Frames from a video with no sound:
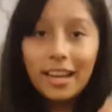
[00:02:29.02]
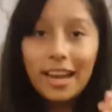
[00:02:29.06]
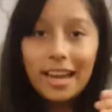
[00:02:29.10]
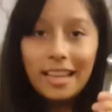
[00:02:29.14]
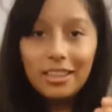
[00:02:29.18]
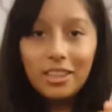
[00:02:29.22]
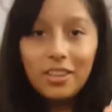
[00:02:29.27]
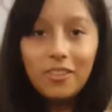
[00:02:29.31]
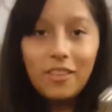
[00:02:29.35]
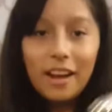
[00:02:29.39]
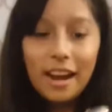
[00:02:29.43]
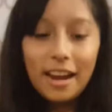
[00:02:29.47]

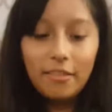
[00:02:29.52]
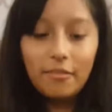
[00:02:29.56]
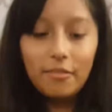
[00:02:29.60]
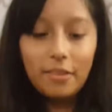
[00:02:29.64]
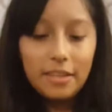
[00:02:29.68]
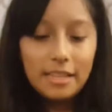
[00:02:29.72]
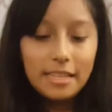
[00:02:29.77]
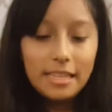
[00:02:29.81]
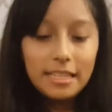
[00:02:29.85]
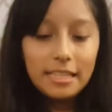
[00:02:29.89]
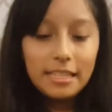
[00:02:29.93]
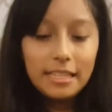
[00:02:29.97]
got the right
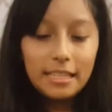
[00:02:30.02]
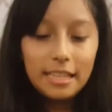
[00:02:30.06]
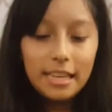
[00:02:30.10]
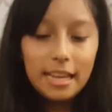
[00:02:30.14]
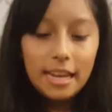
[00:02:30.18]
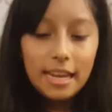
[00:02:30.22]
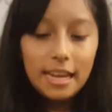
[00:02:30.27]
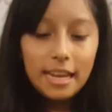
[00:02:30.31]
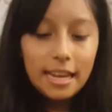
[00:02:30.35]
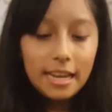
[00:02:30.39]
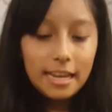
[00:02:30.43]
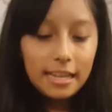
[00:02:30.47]
ones,
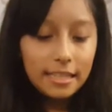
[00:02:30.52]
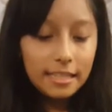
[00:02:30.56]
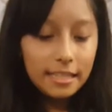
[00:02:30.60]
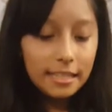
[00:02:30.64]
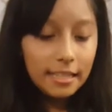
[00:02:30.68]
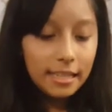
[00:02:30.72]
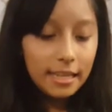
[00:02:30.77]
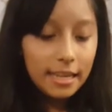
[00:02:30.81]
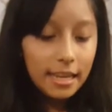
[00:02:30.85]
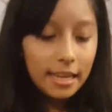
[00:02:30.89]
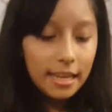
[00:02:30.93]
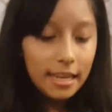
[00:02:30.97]
and
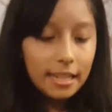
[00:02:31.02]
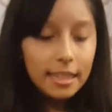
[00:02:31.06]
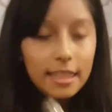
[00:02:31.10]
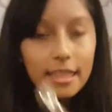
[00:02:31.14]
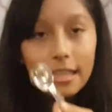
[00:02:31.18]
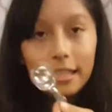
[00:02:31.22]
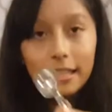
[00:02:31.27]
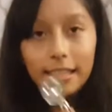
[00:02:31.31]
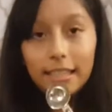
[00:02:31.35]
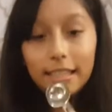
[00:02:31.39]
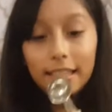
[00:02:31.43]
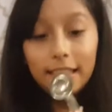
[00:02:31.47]

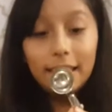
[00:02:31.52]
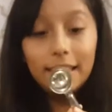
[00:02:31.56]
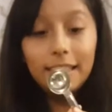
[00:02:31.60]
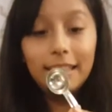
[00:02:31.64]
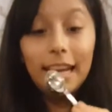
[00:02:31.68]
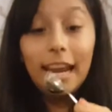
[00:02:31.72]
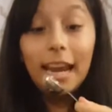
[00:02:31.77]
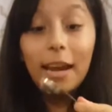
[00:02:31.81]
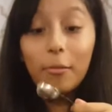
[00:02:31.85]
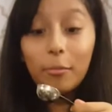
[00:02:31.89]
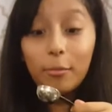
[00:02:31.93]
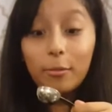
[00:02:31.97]
this is a
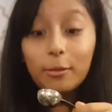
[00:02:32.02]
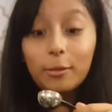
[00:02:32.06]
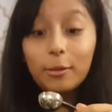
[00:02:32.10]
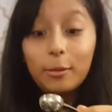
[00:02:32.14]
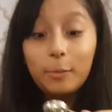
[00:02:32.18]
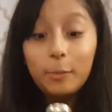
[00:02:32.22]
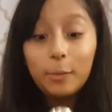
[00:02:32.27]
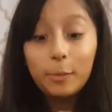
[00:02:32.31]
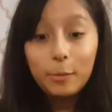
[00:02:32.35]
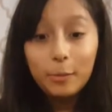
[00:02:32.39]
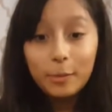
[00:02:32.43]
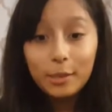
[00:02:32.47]

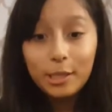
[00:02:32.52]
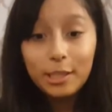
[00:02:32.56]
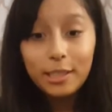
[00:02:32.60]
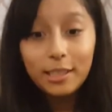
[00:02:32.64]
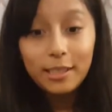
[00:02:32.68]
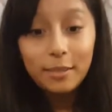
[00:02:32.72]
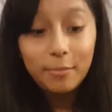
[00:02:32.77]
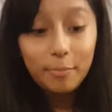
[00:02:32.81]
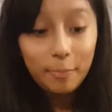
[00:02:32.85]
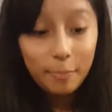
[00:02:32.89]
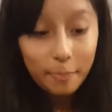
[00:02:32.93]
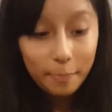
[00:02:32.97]
tablespoon, which
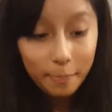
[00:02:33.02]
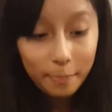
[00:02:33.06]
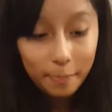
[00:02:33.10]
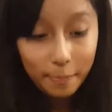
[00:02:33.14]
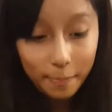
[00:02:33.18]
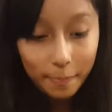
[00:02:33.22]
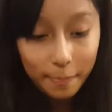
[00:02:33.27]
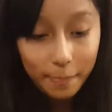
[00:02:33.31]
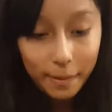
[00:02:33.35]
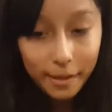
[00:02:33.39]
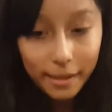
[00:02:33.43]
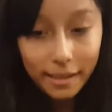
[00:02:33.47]
is
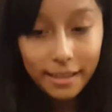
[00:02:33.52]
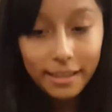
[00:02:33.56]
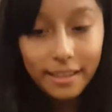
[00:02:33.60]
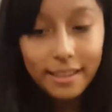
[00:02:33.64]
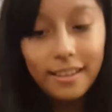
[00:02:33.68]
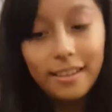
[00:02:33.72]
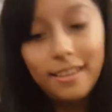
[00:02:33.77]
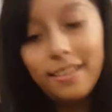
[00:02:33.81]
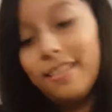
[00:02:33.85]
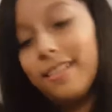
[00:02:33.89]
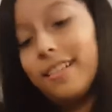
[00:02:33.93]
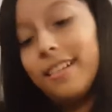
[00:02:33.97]

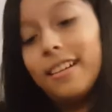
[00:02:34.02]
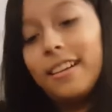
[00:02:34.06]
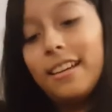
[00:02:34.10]
big.